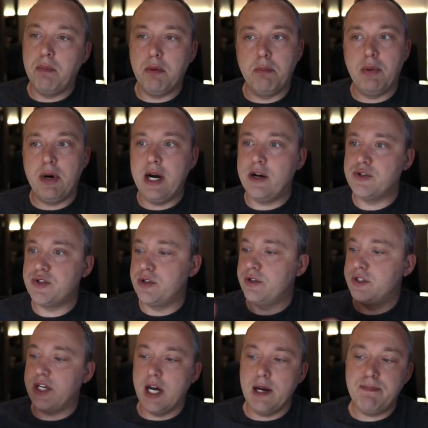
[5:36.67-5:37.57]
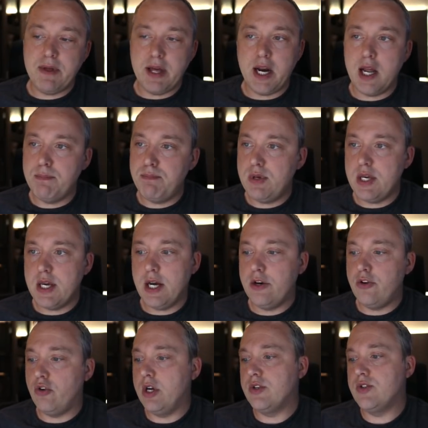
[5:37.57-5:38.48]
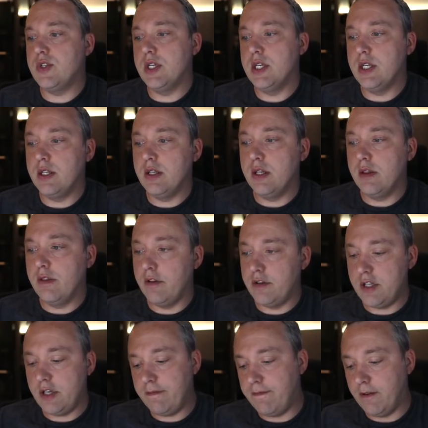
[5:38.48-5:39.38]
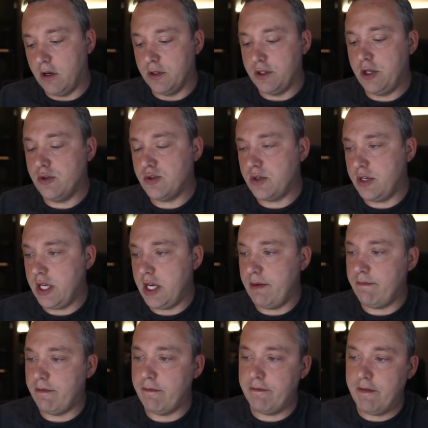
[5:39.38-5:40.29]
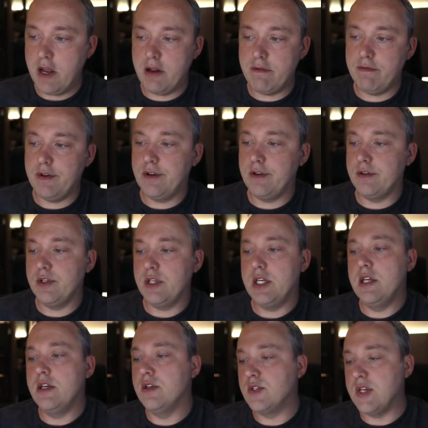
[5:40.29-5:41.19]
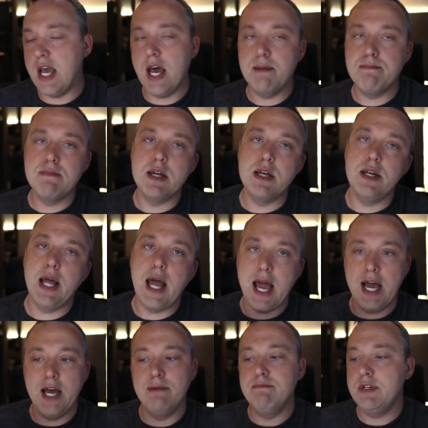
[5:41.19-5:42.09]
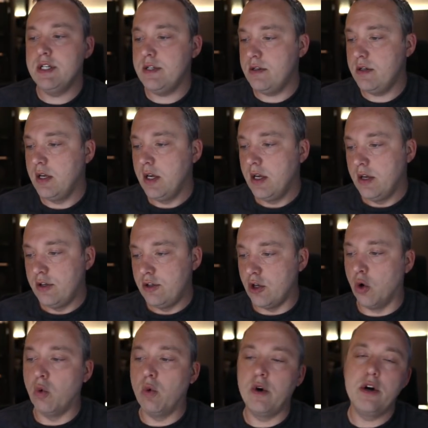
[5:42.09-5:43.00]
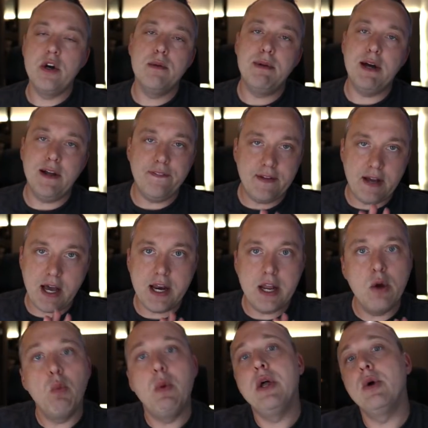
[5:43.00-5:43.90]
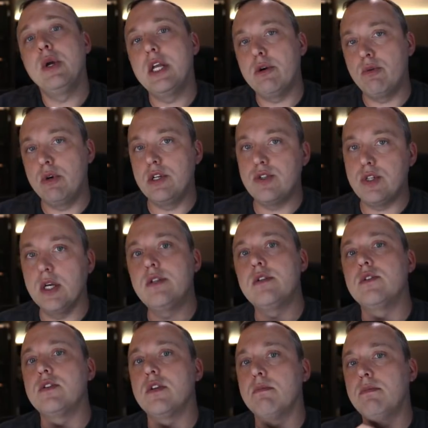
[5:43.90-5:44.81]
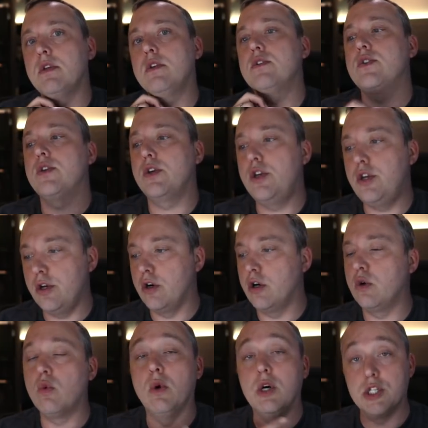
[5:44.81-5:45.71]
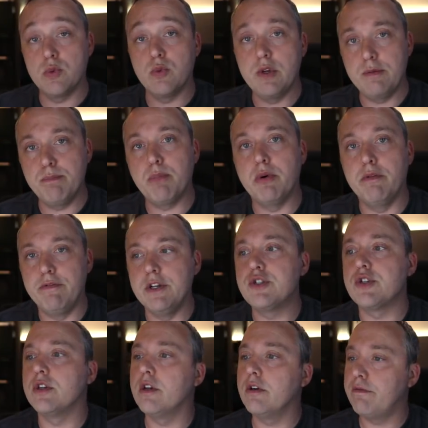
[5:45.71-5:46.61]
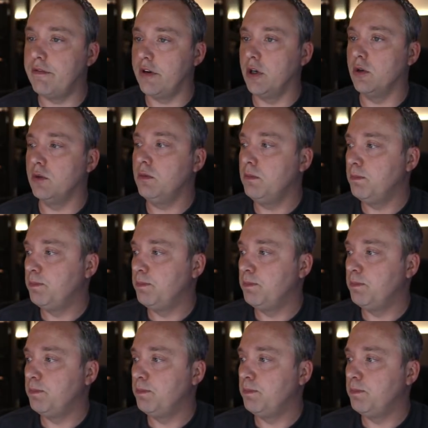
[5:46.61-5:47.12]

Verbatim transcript: up a browser, type that I P address in. The default username for Fanvil is admin admin. Don't worry about that. It will get reset to something secure once we provision the phone.